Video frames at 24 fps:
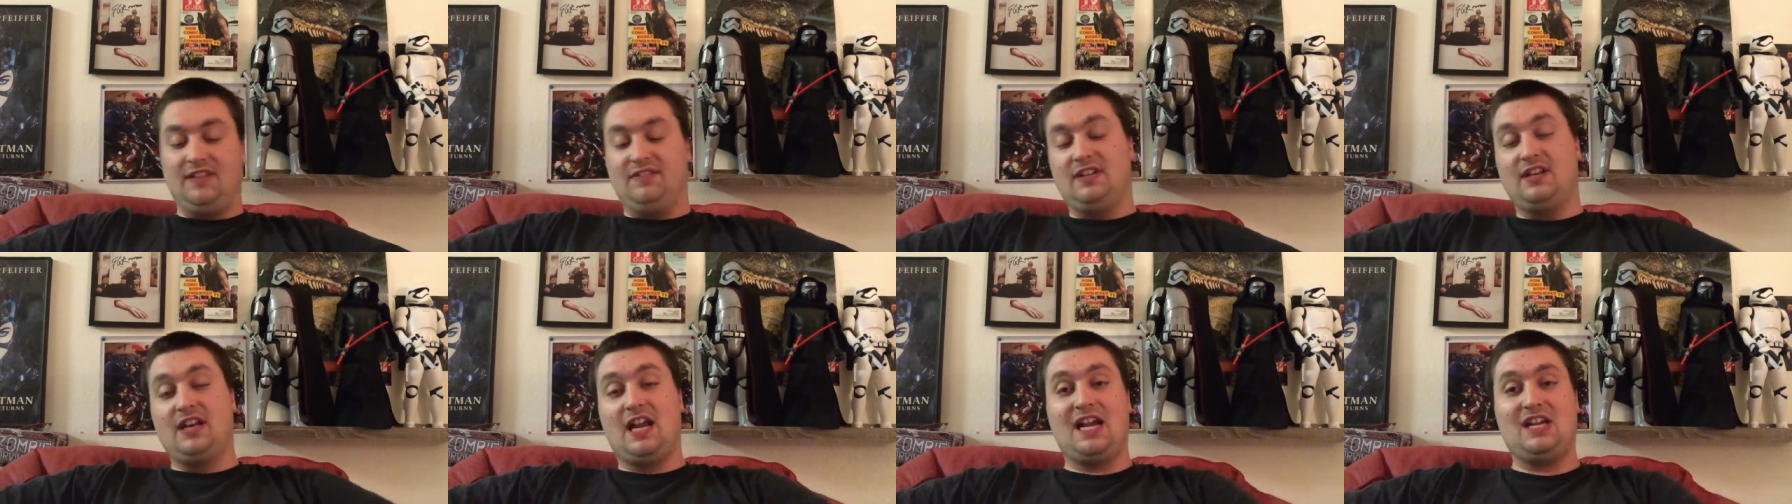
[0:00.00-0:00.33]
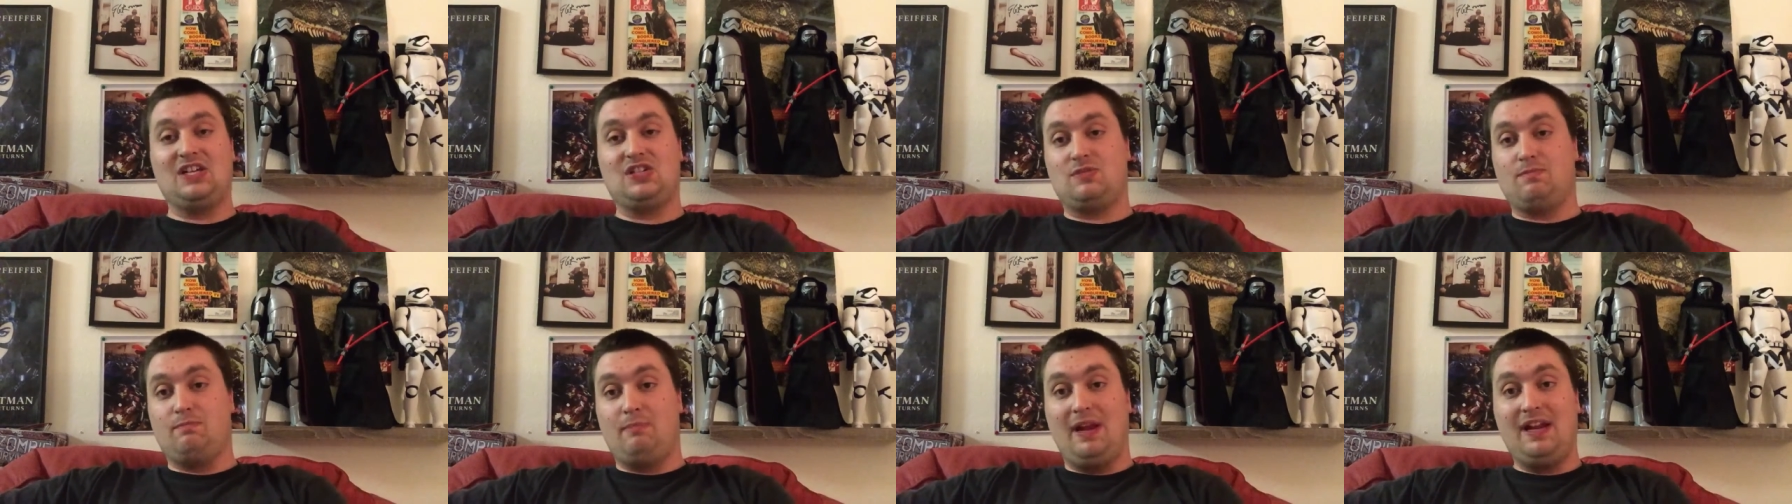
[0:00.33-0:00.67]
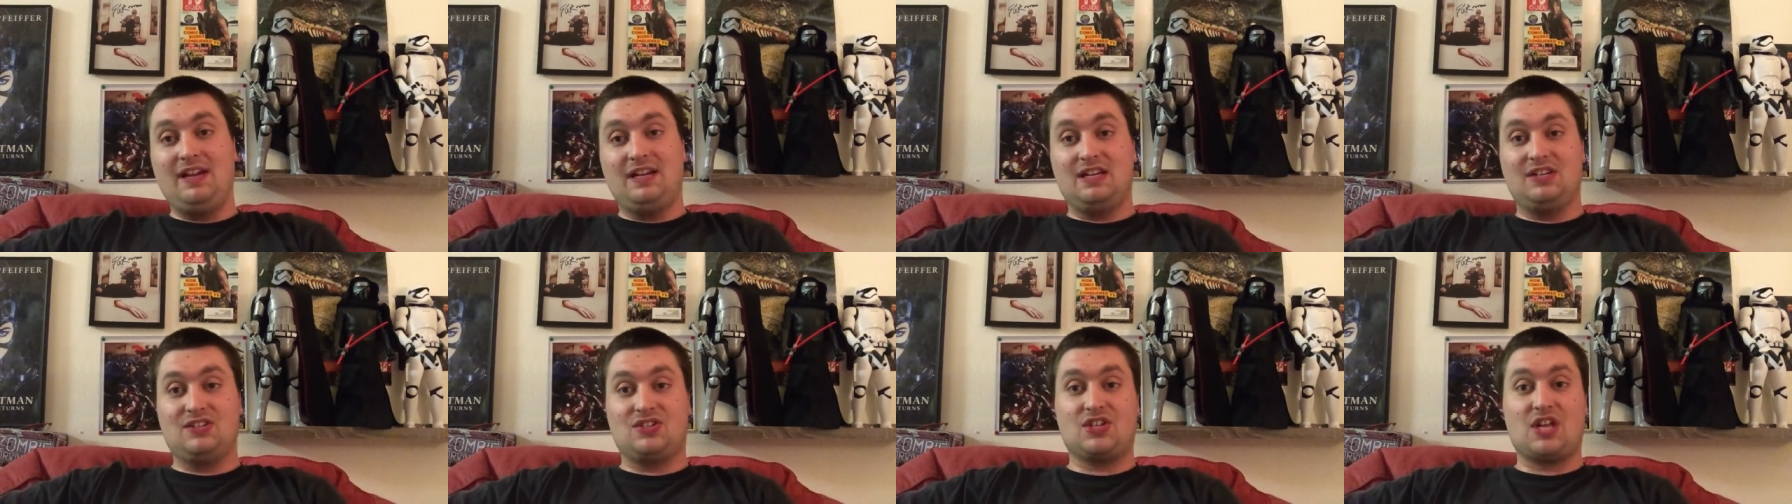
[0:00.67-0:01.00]
the nice
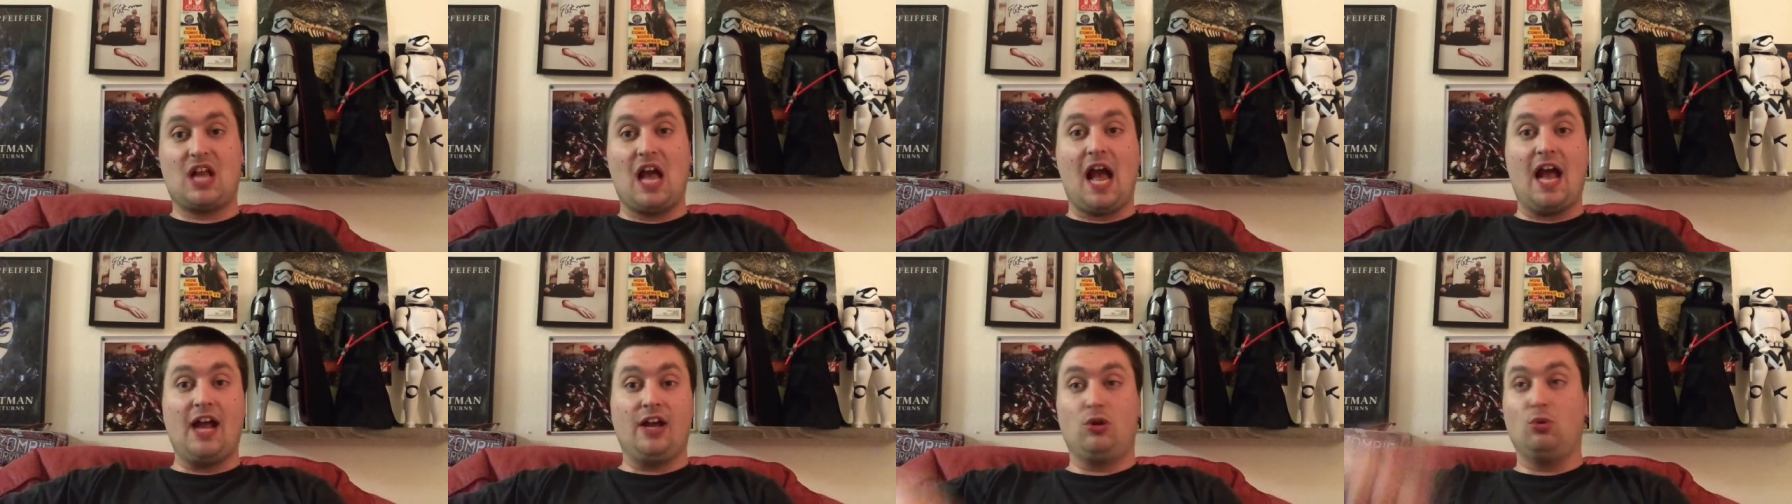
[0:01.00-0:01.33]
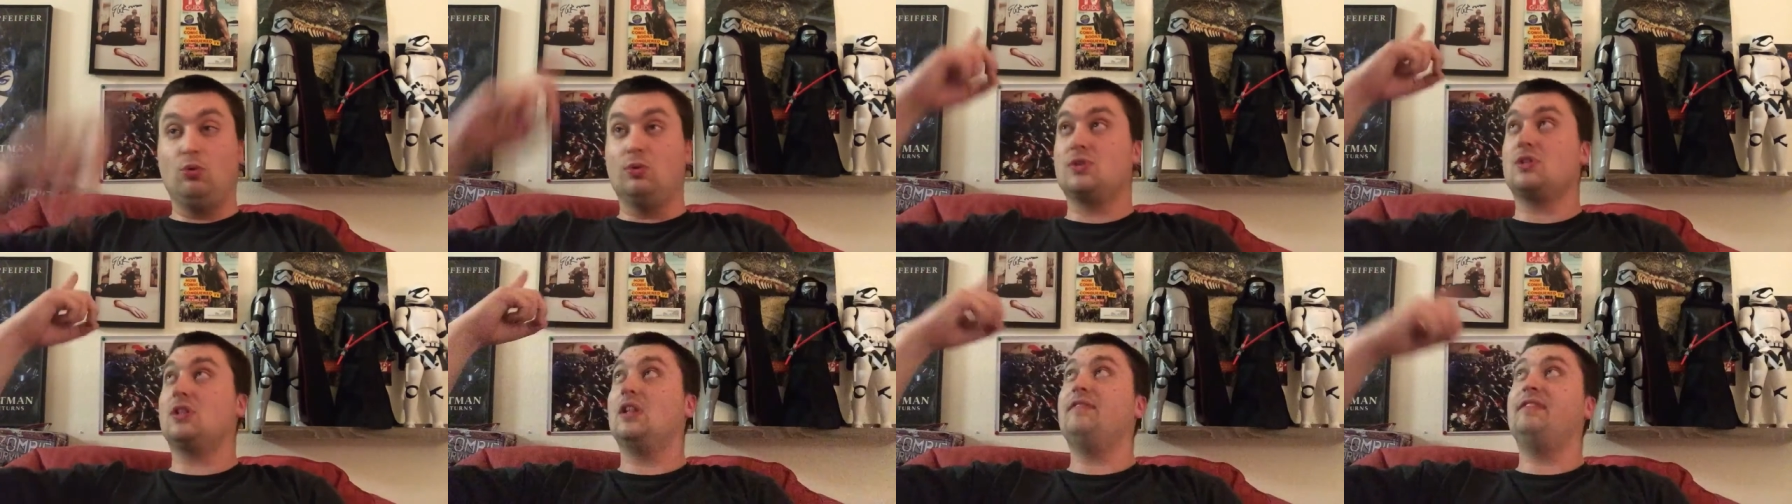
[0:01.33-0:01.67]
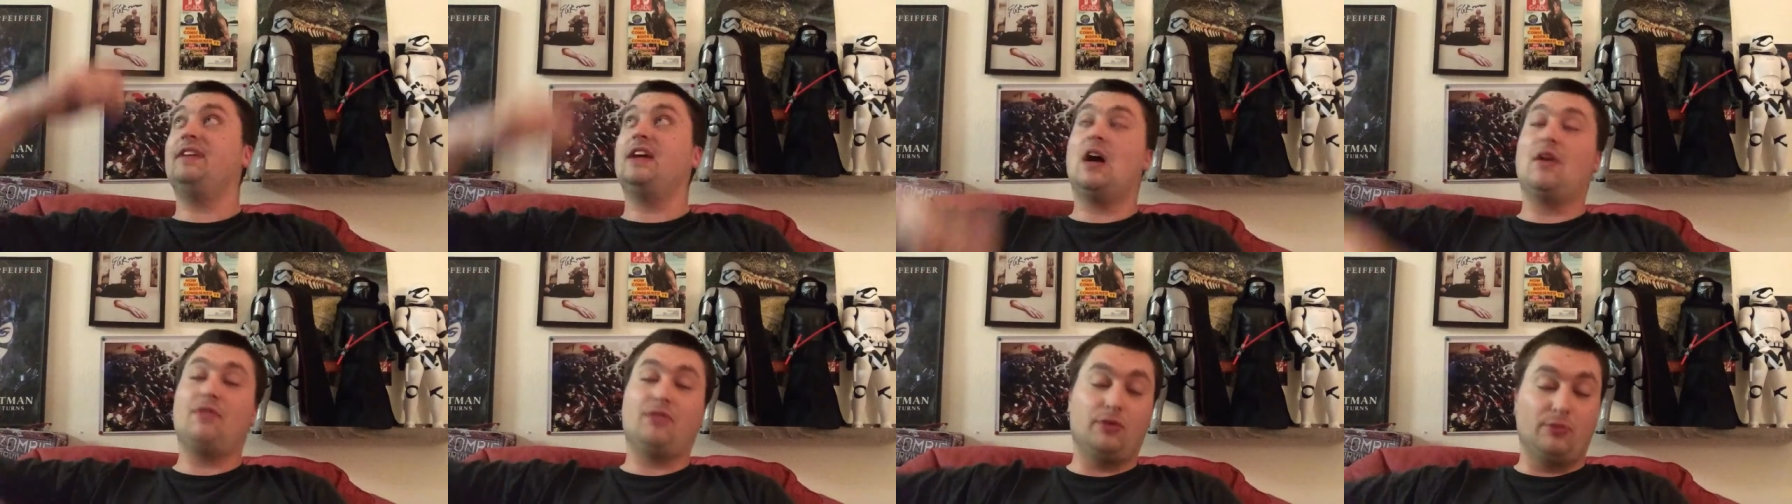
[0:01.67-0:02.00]
maintenance guy who was
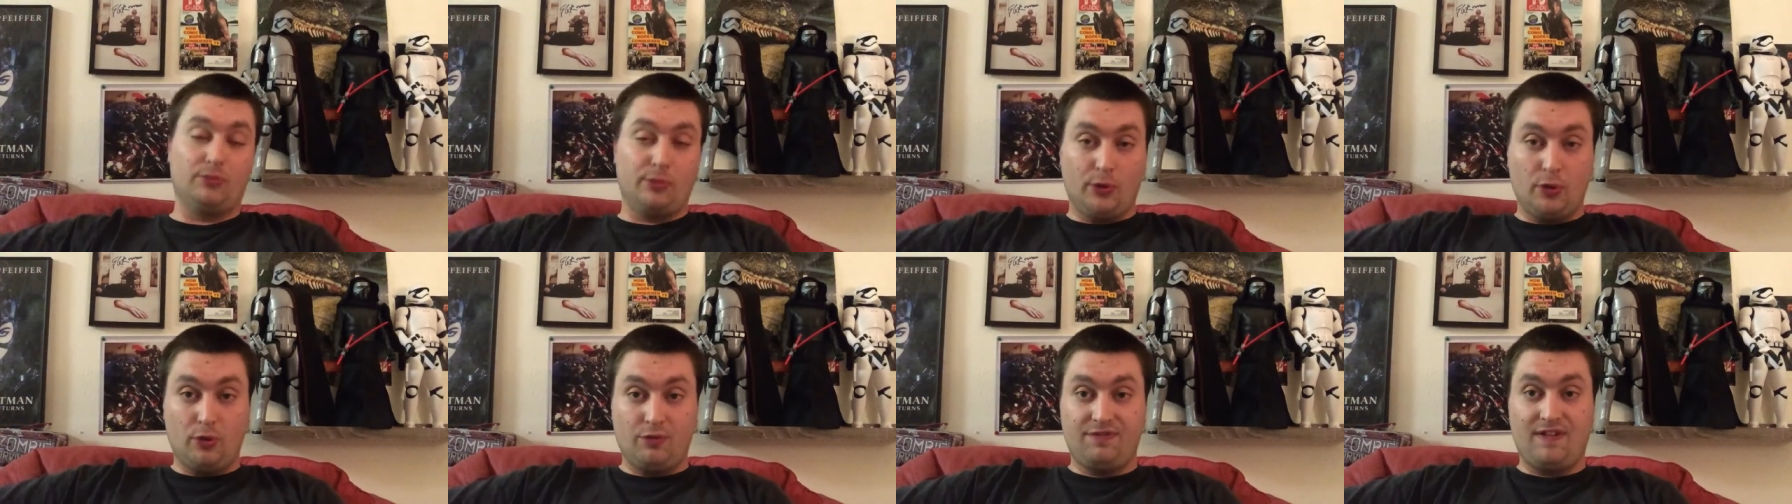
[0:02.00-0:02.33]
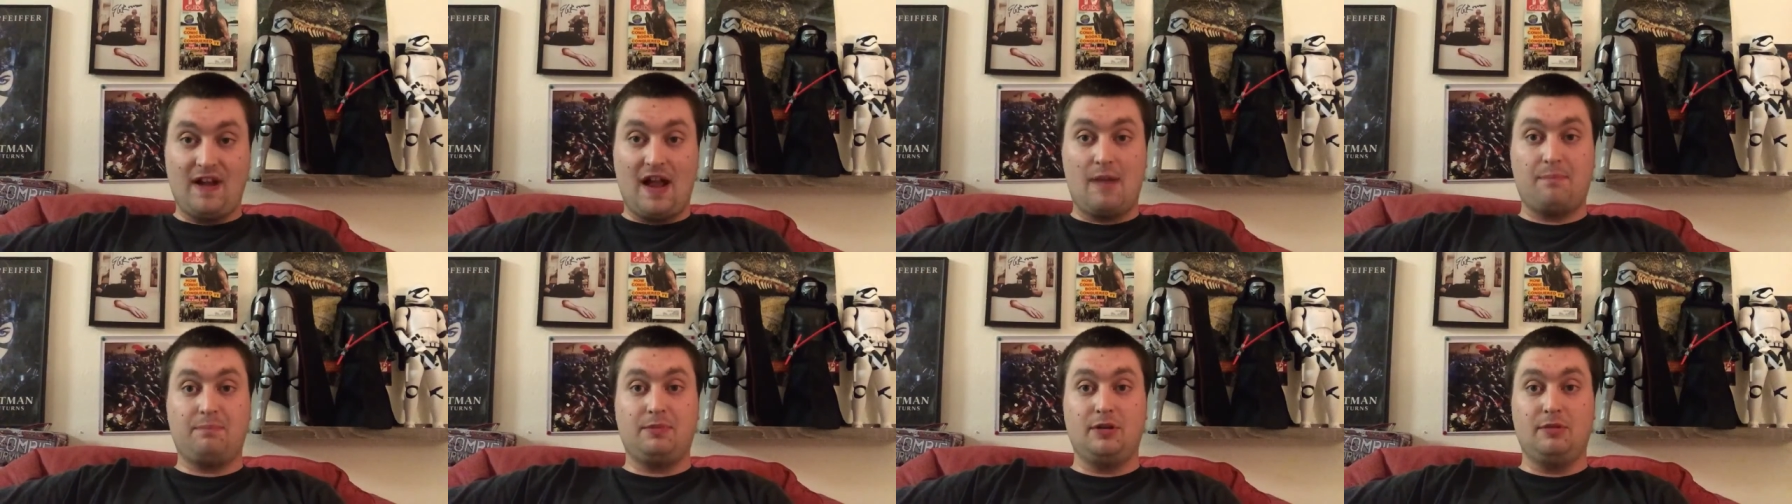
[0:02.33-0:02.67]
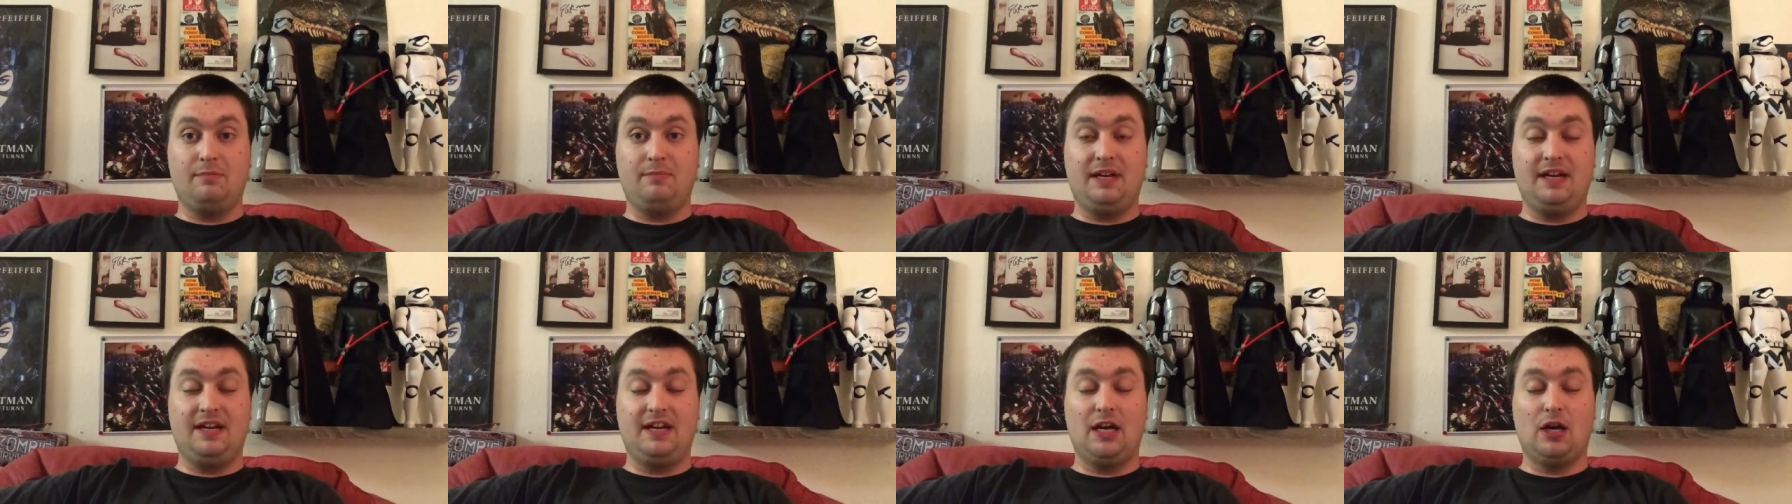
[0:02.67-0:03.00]
living on the roof happened to
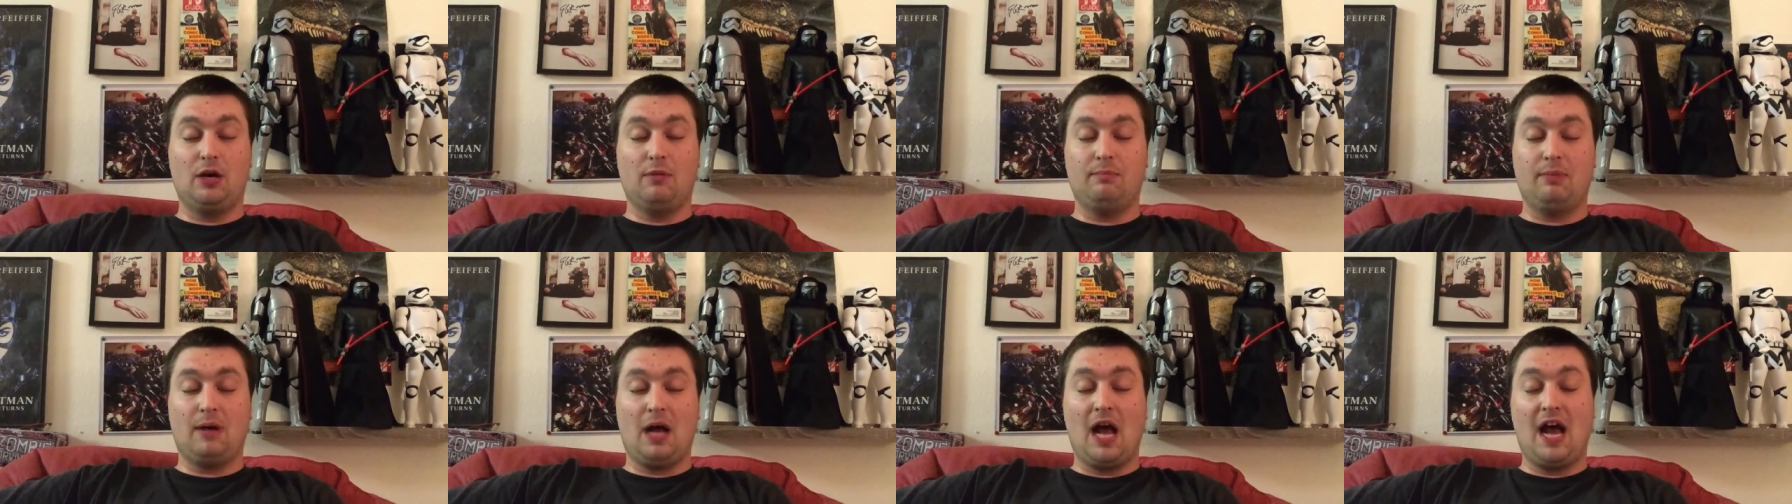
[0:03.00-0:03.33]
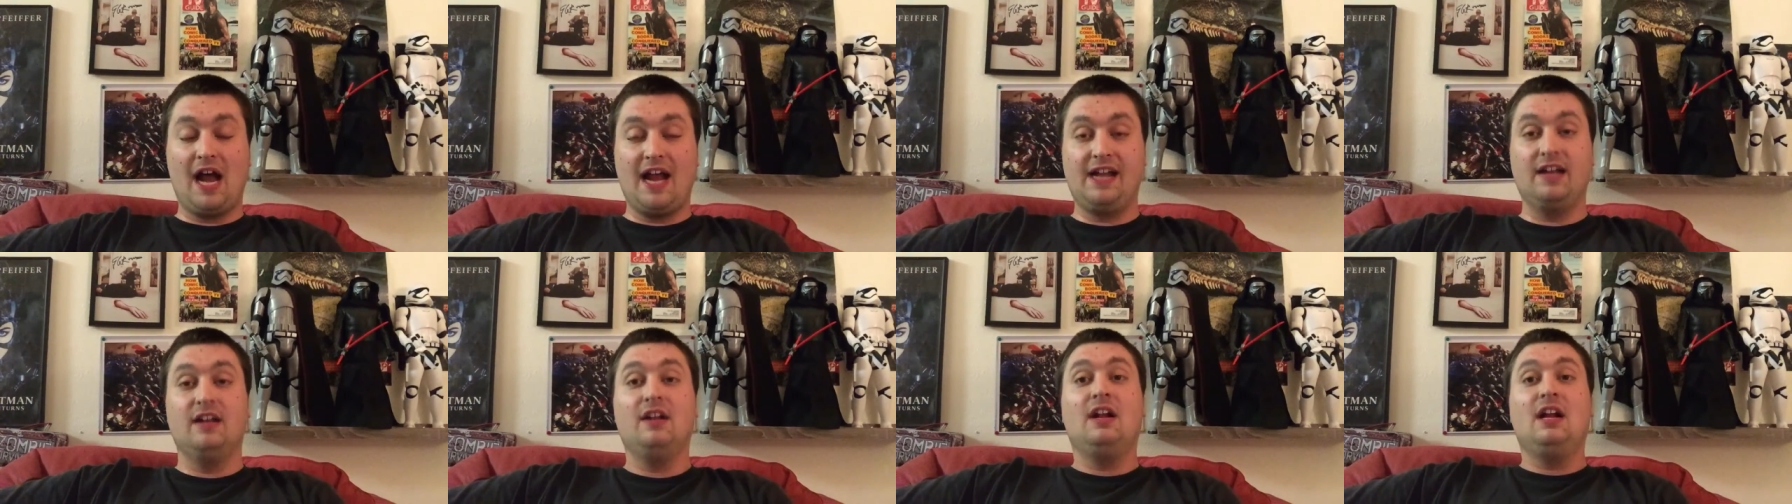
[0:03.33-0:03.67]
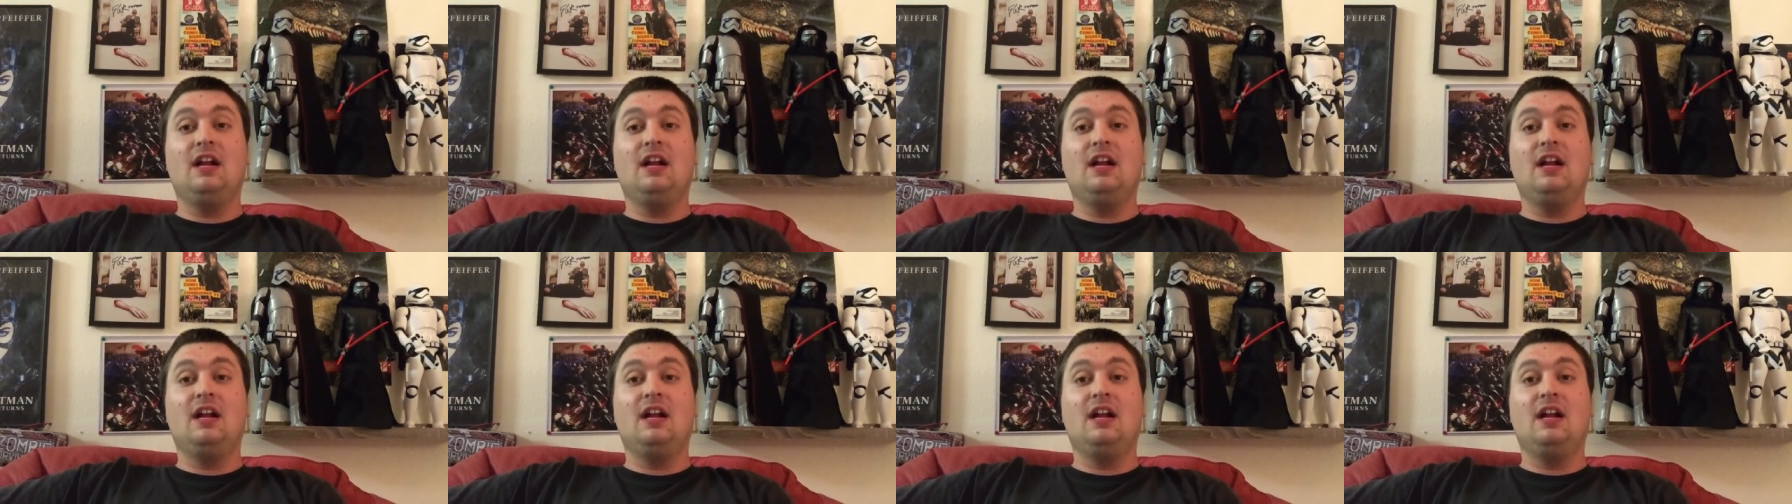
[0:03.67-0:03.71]
be nearby